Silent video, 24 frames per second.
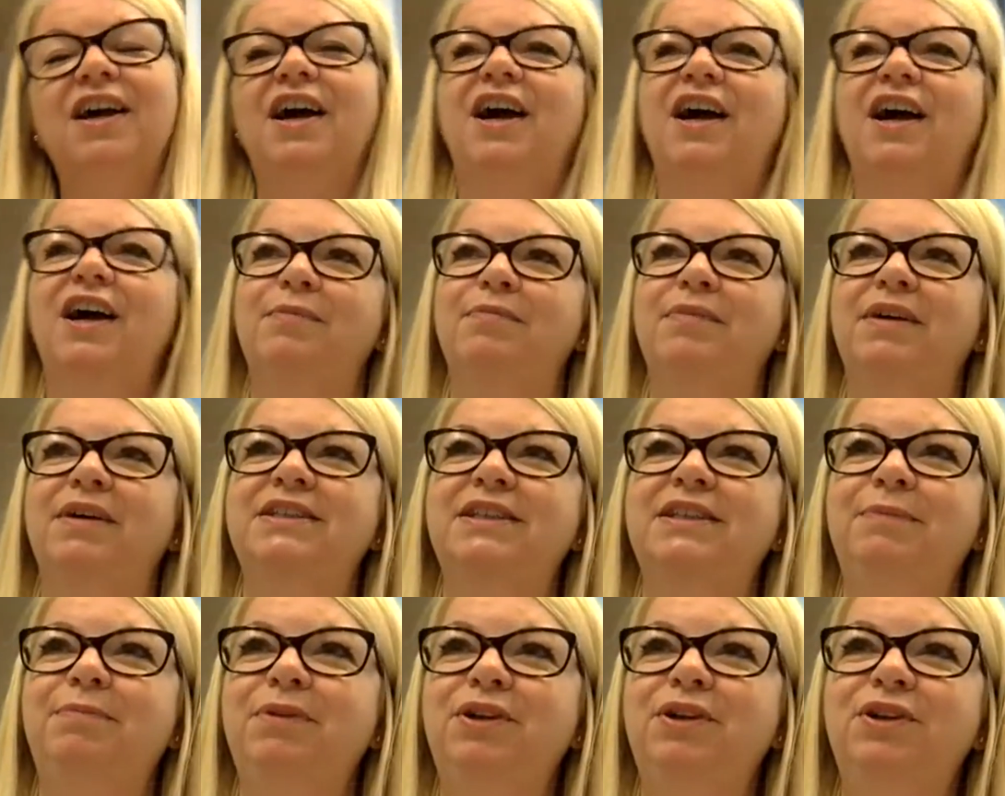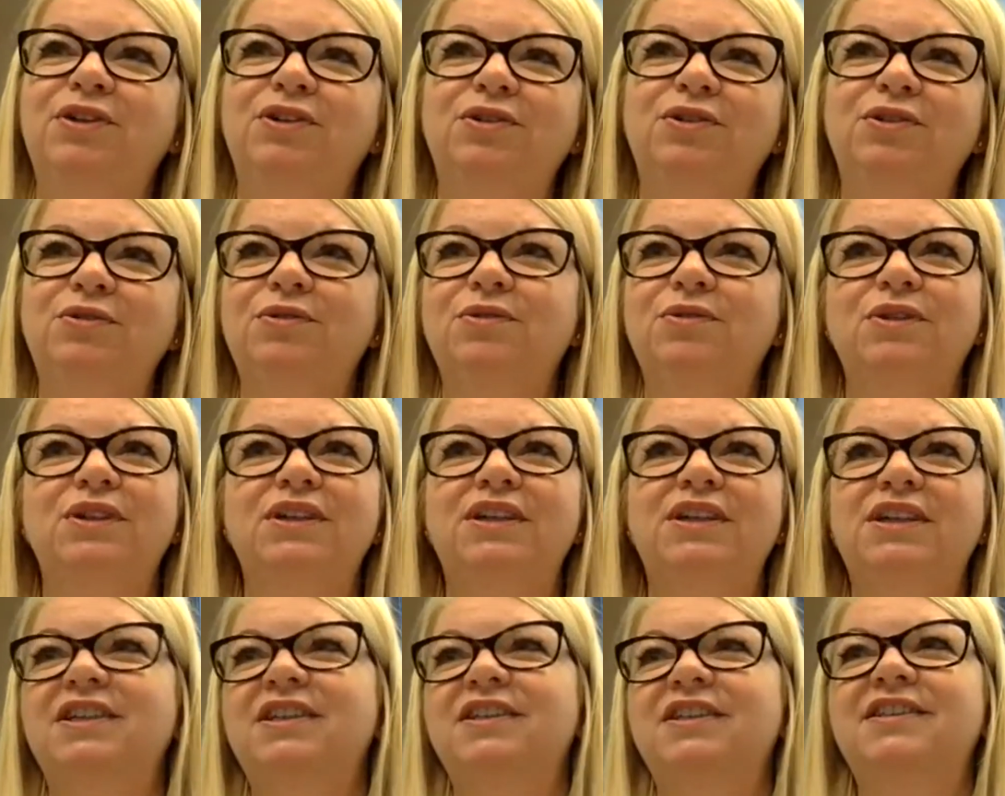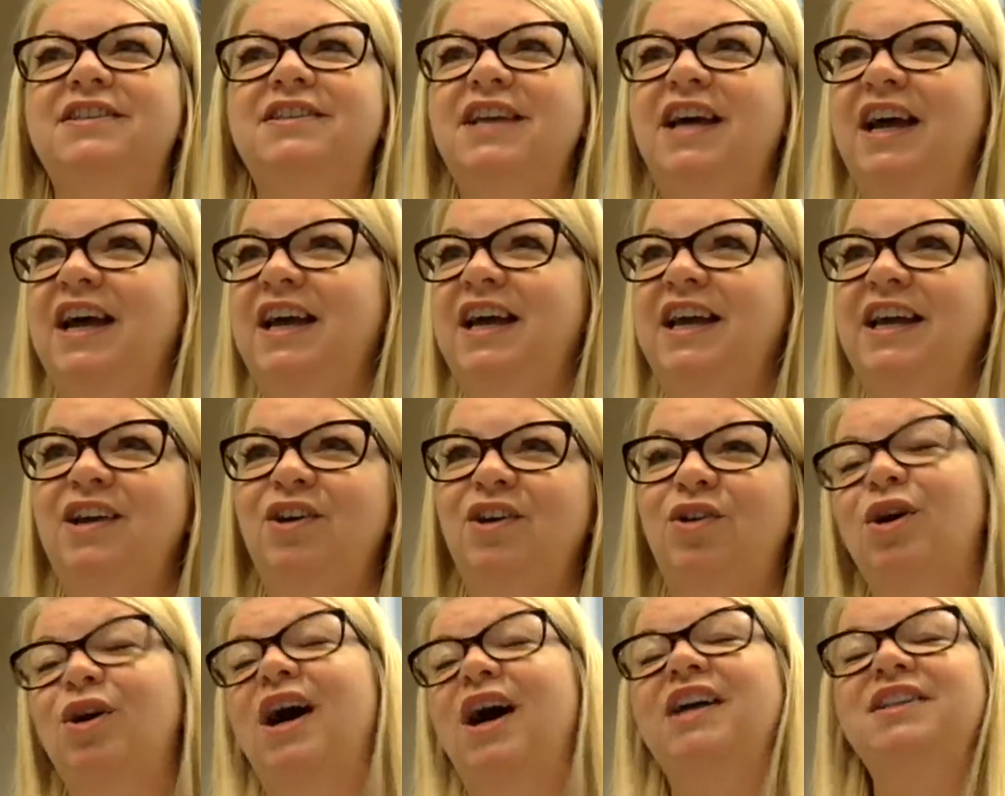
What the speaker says: A typical day or